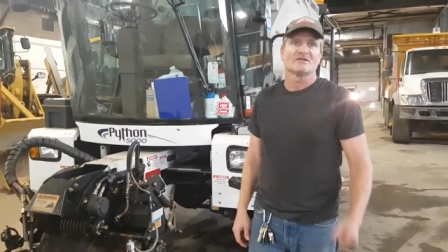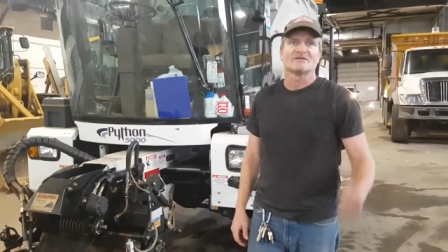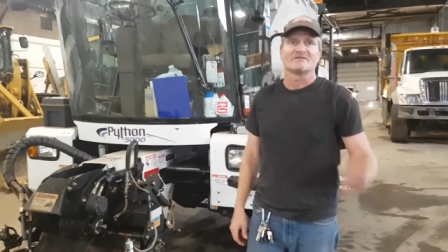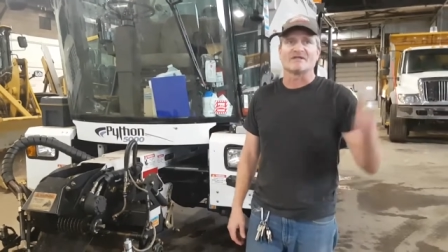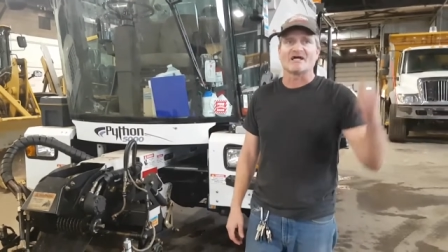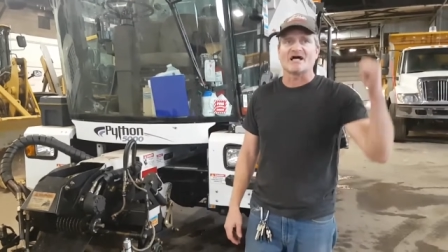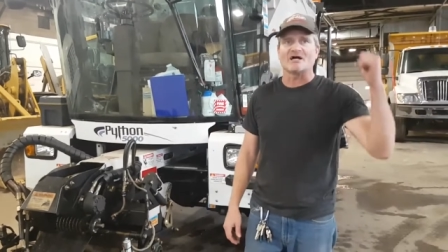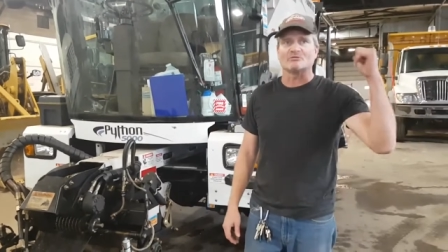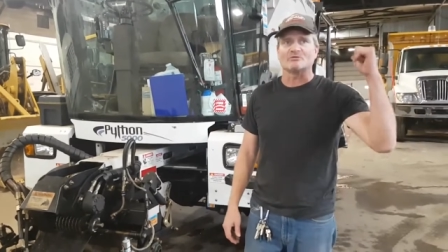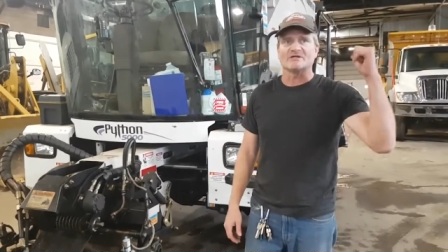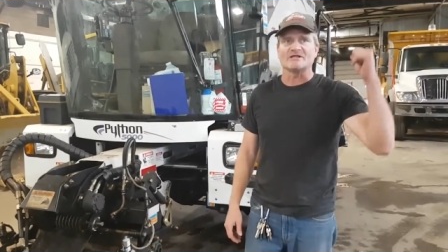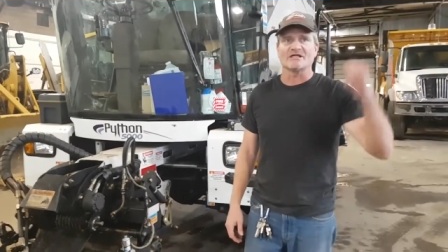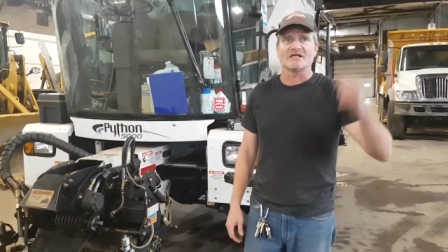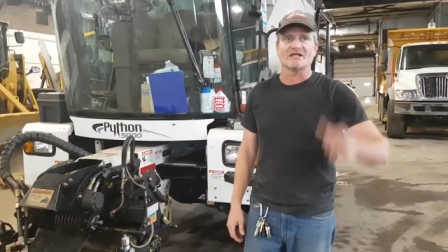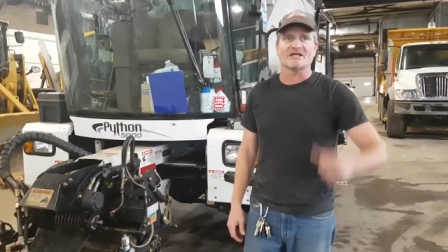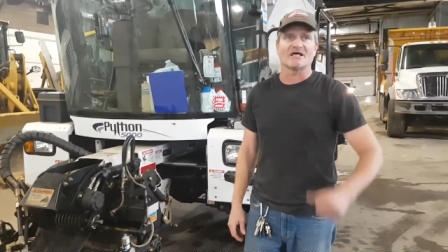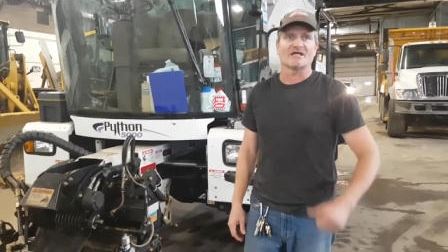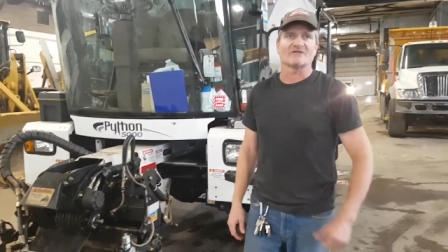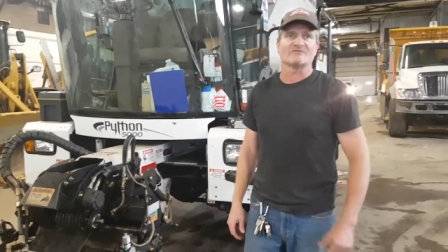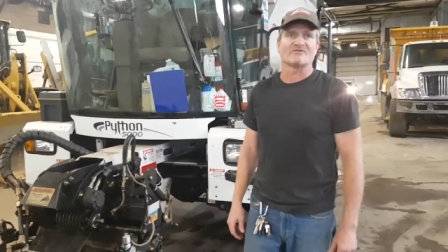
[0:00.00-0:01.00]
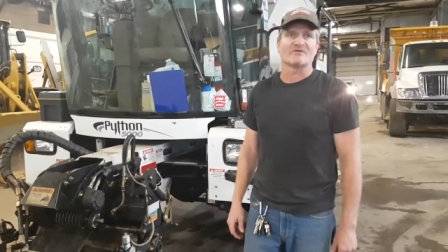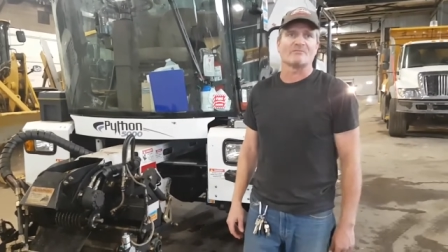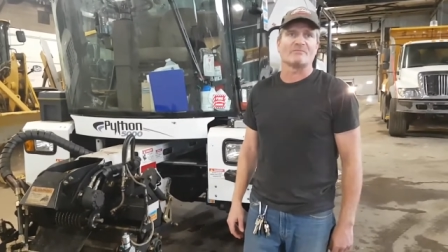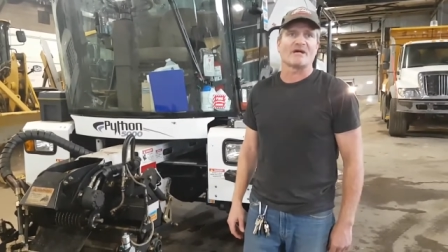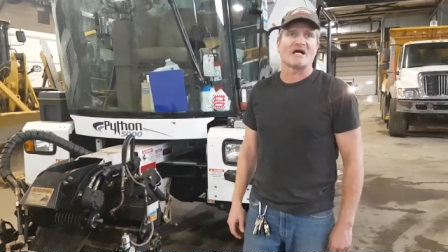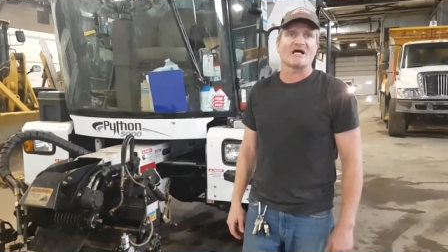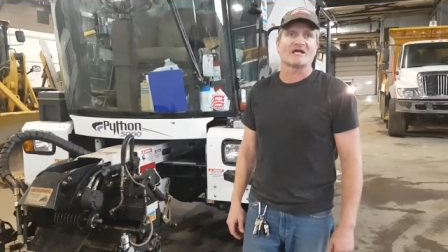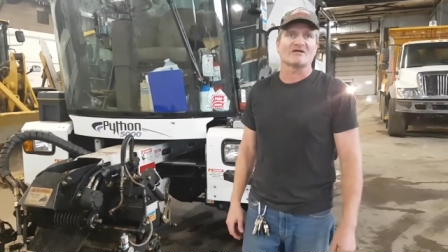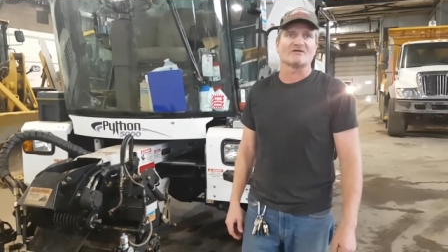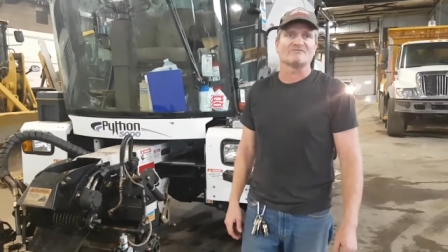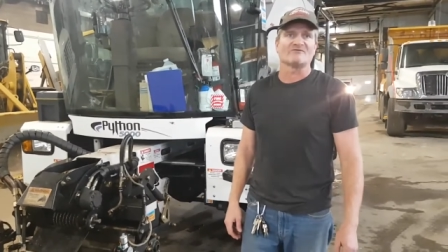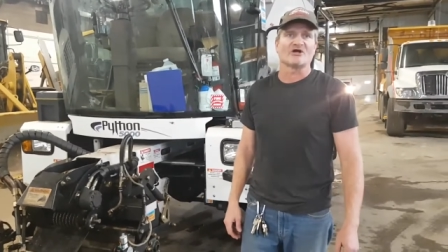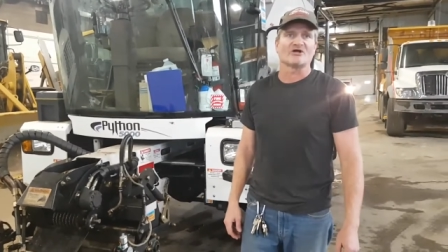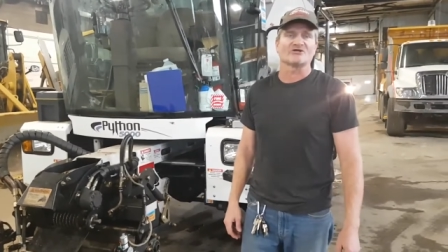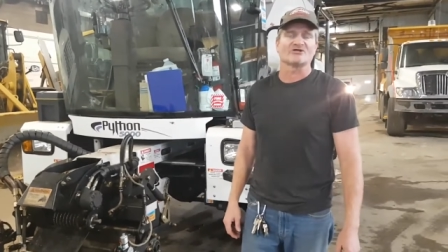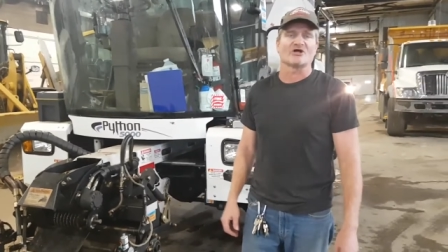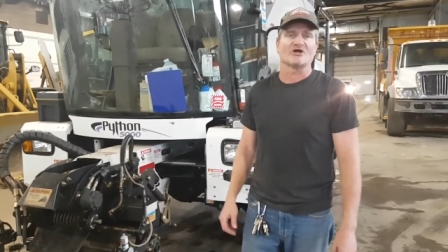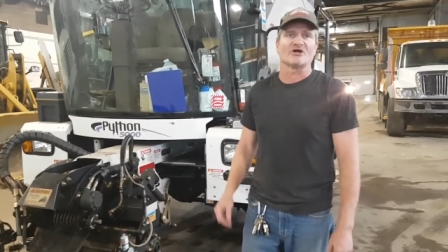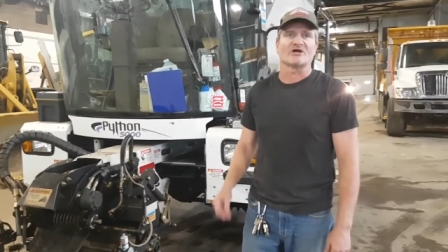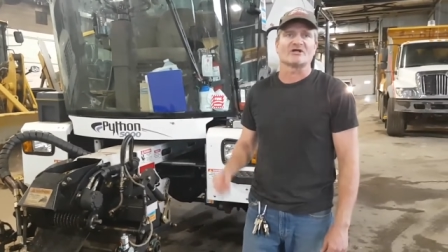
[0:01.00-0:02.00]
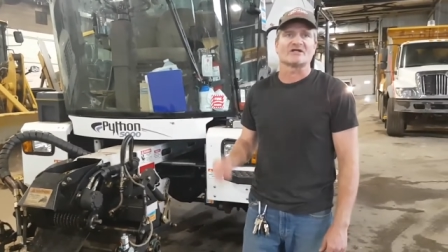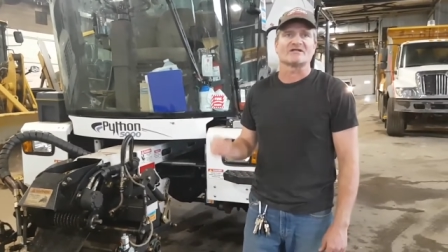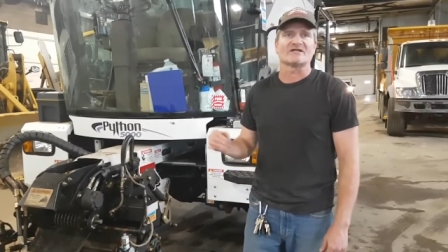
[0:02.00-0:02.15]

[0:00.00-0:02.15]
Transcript: That we get out of the back of our yard,